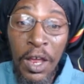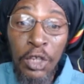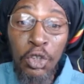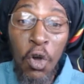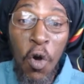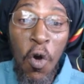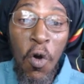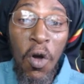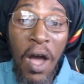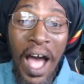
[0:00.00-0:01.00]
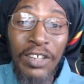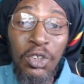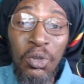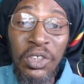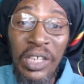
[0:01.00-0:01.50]
So, as
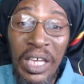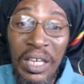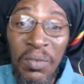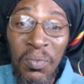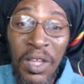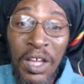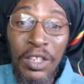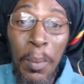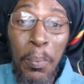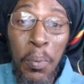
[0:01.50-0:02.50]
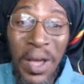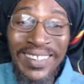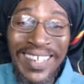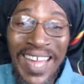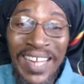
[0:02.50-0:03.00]
you see, the
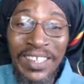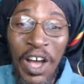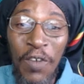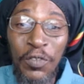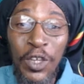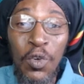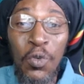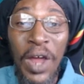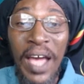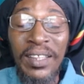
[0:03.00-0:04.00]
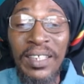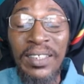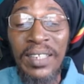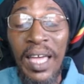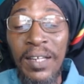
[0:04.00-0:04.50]
President of the United
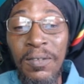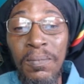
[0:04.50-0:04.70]
States